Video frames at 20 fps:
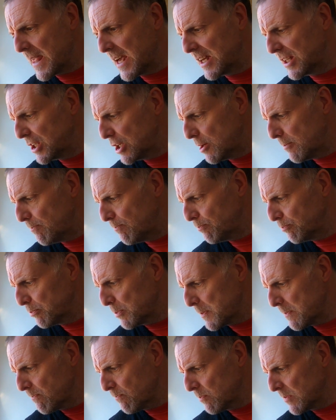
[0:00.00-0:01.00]
And
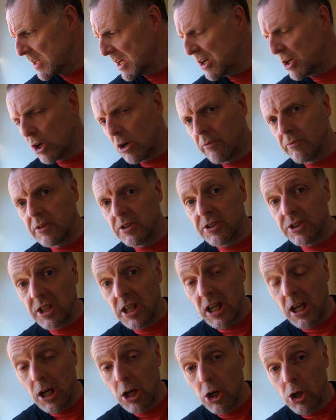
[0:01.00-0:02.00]

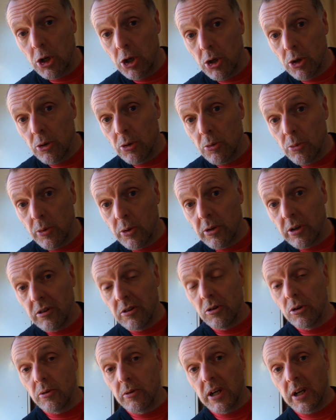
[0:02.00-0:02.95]
obviously we're